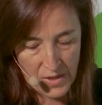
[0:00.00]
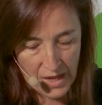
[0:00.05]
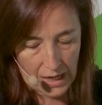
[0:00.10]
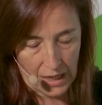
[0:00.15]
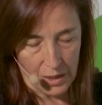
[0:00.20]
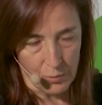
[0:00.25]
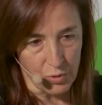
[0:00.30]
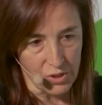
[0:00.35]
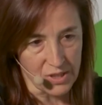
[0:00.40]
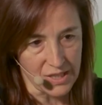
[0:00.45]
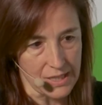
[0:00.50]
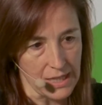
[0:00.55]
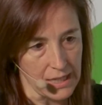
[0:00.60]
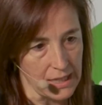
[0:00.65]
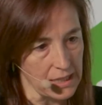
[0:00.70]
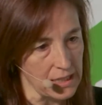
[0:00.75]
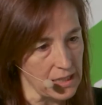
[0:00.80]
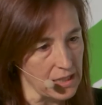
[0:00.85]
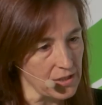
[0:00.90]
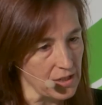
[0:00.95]
I would
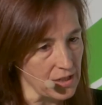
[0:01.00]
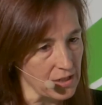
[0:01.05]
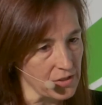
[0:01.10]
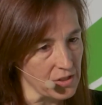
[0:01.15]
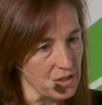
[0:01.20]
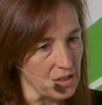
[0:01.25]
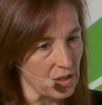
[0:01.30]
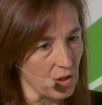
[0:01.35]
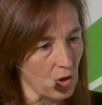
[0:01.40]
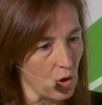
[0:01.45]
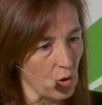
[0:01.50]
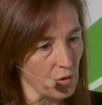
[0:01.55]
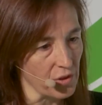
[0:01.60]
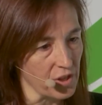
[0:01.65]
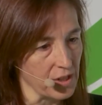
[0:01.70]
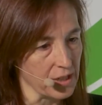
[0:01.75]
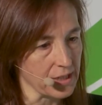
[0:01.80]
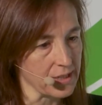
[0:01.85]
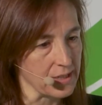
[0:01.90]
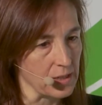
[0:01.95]
say there are
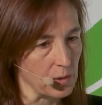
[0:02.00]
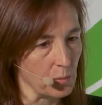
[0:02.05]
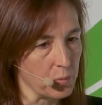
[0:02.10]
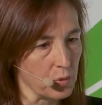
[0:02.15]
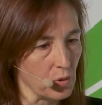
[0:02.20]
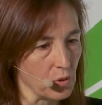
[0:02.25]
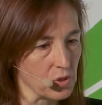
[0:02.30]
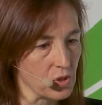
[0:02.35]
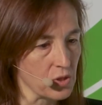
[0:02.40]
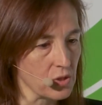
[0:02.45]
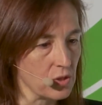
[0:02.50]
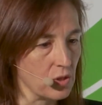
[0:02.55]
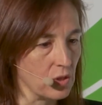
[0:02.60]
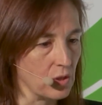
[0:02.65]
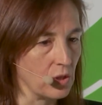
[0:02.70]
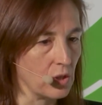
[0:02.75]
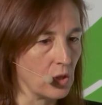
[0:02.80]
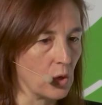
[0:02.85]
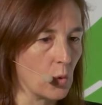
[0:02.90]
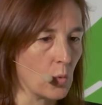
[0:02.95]
other examples
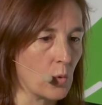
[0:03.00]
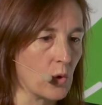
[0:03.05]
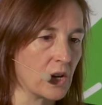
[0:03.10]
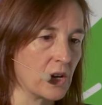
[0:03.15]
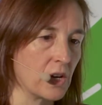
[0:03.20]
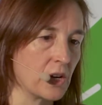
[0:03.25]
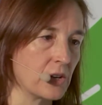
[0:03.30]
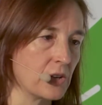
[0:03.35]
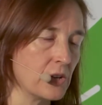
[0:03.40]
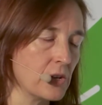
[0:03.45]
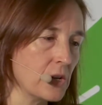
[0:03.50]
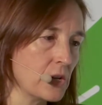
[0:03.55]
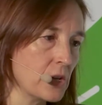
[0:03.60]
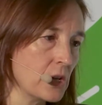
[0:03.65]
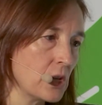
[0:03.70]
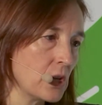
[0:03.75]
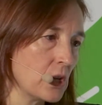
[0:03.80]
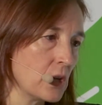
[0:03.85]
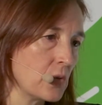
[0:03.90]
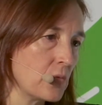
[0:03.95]
where,
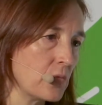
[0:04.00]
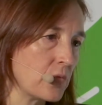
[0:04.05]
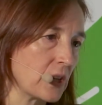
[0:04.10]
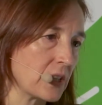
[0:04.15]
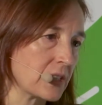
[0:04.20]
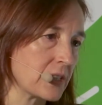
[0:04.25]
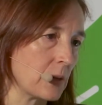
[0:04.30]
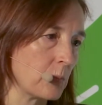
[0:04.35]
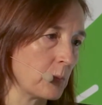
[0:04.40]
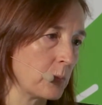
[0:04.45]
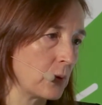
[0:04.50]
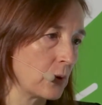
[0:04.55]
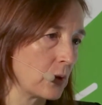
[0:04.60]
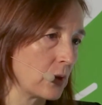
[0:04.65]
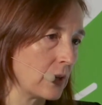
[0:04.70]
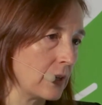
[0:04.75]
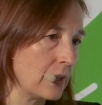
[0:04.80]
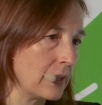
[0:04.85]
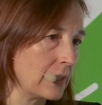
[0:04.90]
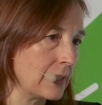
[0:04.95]
for
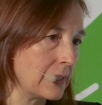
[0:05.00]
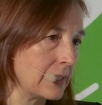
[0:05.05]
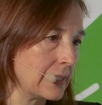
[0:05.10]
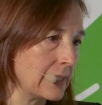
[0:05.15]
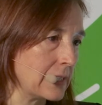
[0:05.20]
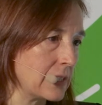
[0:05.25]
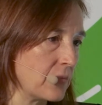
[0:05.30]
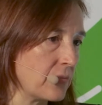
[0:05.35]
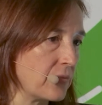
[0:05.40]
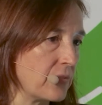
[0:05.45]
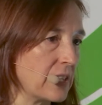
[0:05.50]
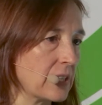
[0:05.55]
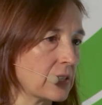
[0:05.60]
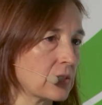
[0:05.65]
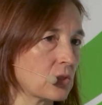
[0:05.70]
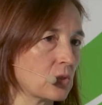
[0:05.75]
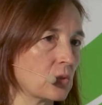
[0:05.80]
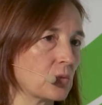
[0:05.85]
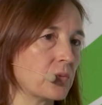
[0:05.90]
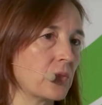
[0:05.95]
example, the
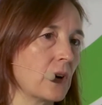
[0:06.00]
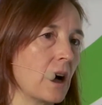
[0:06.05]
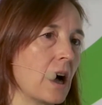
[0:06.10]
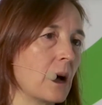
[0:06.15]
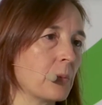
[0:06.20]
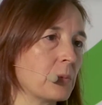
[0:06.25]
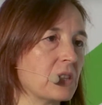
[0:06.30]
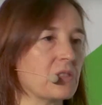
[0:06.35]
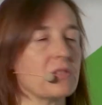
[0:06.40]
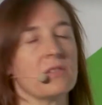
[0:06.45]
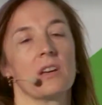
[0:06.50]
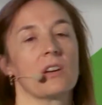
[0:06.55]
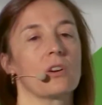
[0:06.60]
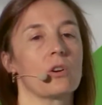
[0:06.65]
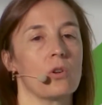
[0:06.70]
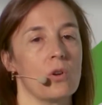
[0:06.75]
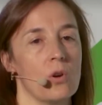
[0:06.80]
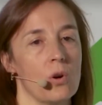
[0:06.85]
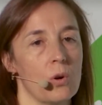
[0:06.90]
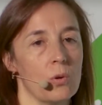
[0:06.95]
fact of having the
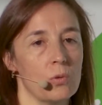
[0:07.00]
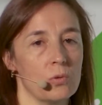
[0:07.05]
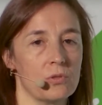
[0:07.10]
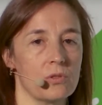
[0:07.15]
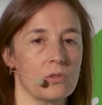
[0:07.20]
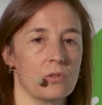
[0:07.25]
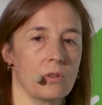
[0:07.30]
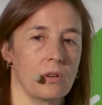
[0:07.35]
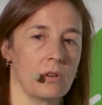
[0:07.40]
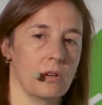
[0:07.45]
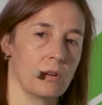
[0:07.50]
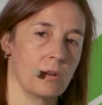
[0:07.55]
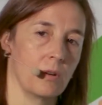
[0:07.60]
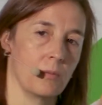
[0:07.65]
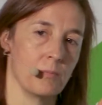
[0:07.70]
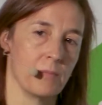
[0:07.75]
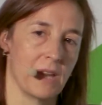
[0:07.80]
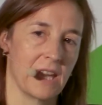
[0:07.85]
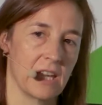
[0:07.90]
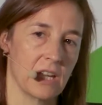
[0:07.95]
code
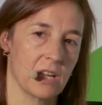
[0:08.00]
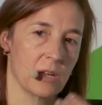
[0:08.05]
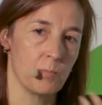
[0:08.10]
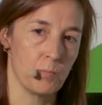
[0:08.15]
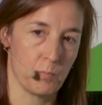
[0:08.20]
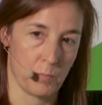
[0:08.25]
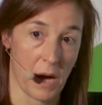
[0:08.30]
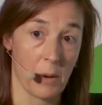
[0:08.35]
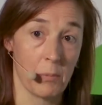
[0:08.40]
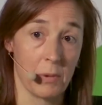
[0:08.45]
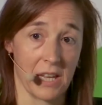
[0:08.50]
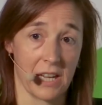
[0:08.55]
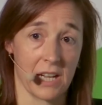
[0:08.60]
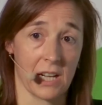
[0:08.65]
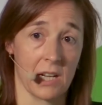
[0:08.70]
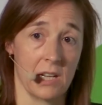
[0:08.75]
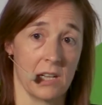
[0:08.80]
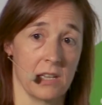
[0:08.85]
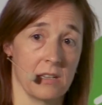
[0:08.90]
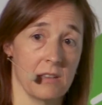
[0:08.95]
make
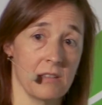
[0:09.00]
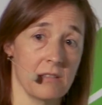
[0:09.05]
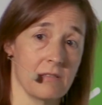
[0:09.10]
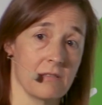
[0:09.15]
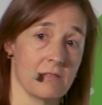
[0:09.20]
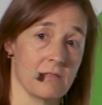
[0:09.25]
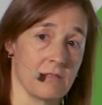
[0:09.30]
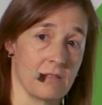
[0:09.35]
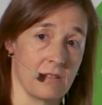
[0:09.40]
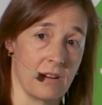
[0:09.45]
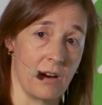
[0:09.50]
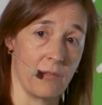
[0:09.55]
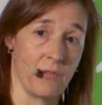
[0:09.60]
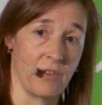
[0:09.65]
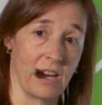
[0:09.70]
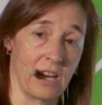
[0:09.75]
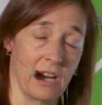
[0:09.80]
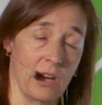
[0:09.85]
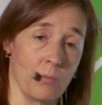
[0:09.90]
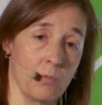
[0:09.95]
publicly
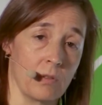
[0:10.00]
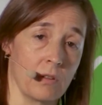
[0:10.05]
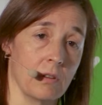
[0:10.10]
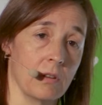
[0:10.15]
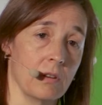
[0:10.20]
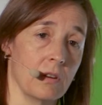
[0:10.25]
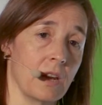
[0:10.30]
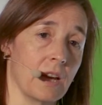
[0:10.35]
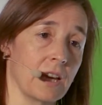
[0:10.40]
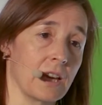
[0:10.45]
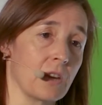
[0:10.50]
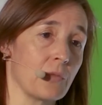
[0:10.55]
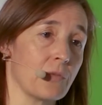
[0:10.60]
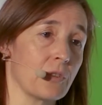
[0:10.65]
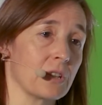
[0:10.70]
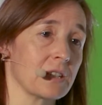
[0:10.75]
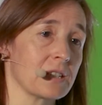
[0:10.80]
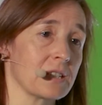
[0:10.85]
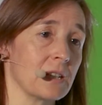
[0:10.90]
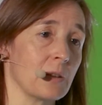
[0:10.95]
available, like,
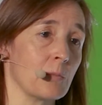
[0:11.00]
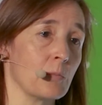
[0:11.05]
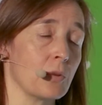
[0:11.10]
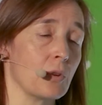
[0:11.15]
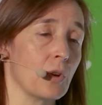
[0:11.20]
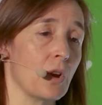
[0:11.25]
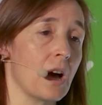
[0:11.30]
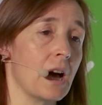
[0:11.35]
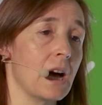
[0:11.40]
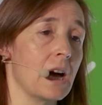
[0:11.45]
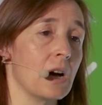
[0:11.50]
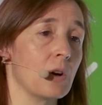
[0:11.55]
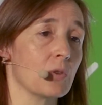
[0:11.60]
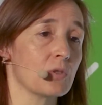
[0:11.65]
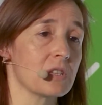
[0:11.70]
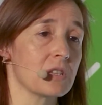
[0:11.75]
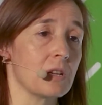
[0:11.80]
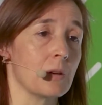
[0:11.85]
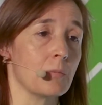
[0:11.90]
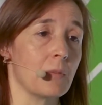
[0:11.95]
for example, how
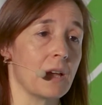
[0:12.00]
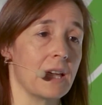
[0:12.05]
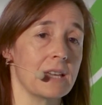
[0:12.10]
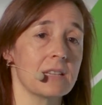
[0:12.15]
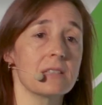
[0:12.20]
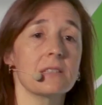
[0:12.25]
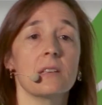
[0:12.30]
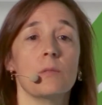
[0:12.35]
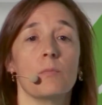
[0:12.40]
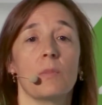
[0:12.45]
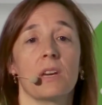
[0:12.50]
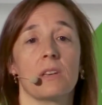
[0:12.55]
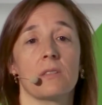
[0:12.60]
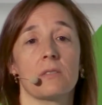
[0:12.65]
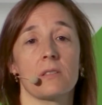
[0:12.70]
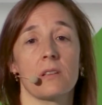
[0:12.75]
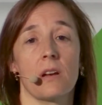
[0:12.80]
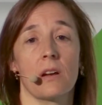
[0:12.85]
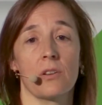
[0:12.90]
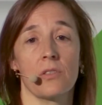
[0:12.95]
some
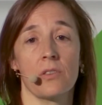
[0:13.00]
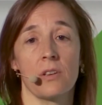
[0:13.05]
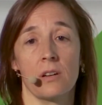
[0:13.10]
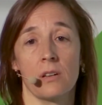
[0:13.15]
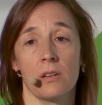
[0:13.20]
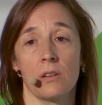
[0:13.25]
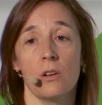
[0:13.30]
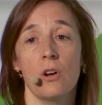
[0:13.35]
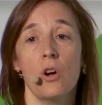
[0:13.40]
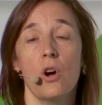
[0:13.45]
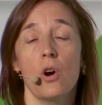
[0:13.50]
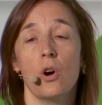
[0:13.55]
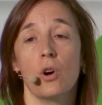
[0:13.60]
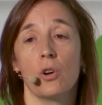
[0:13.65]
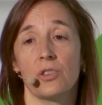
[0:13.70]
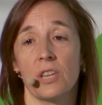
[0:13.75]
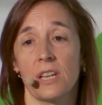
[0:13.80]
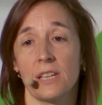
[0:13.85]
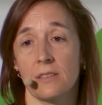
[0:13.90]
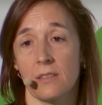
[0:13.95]
estimates are done
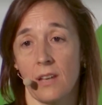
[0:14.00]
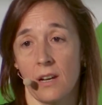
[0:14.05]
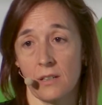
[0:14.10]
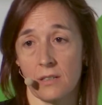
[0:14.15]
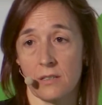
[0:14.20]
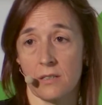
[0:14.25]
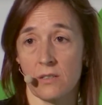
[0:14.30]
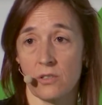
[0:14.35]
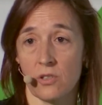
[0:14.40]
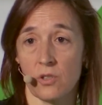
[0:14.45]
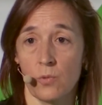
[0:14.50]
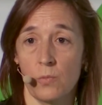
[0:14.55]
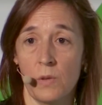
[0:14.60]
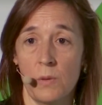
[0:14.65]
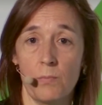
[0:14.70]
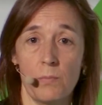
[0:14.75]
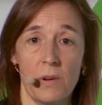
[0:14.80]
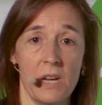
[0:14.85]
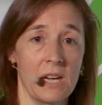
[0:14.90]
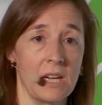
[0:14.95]
on the taxes to be
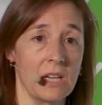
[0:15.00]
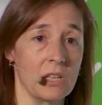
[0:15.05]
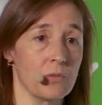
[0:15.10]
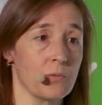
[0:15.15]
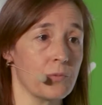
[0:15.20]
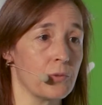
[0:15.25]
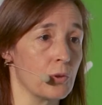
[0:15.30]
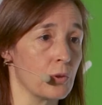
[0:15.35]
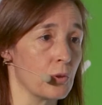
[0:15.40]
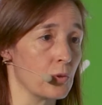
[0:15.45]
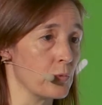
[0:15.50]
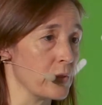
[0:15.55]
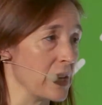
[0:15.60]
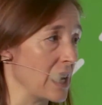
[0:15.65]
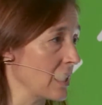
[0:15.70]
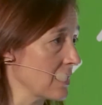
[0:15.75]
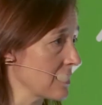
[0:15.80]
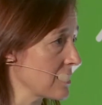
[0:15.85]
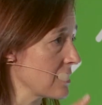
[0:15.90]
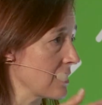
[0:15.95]
paid for
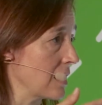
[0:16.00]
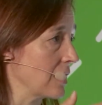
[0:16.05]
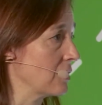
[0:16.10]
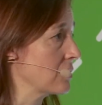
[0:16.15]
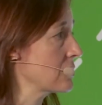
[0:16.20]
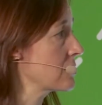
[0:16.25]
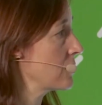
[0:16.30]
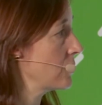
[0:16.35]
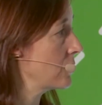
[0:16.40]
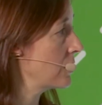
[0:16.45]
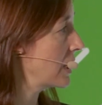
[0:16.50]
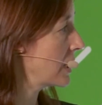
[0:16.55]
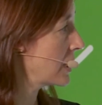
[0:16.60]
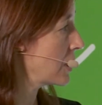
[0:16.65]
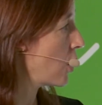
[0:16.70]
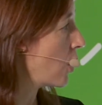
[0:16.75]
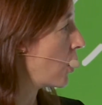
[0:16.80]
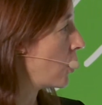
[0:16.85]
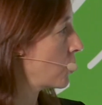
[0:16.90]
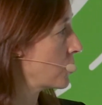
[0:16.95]
real estate. So
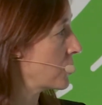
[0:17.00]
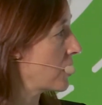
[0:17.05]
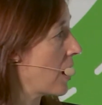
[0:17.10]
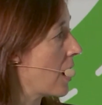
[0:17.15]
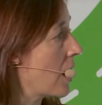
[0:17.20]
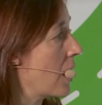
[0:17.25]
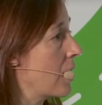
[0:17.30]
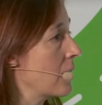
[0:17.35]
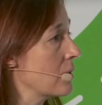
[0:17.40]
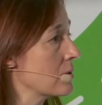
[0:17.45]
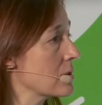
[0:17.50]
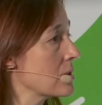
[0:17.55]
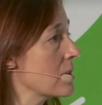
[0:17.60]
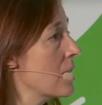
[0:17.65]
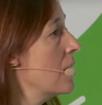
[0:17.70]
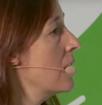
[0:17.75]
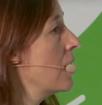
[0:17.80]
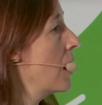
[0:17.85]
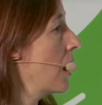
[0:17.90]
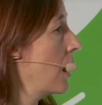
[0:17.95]
I own a house,
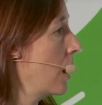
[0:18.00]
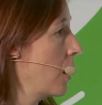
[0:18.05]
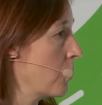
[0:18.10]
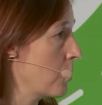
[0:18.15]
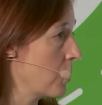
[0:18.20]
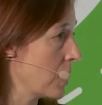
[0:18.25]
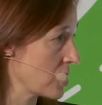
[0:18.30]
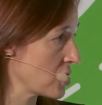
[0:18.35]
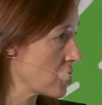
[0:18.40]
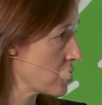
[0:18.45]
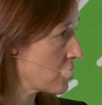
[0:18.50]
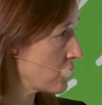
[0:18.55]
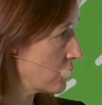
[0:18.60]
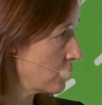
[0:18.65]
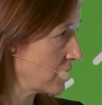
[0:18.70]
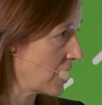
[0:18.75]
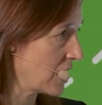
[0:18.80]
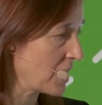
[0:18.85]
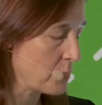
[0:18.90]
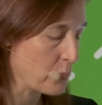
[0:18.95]
how much
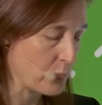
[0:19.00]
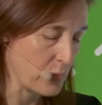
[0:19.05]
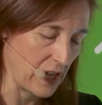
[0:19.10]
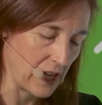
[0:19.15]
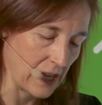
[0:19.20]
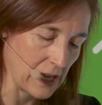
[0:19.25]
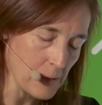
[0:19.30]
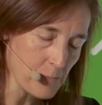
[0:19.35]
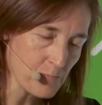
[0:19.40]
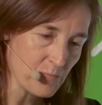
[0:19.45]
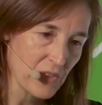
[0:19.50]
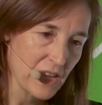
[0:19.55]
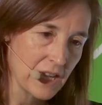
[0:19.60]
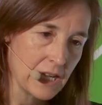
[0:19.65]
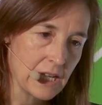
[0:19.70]
should I pay?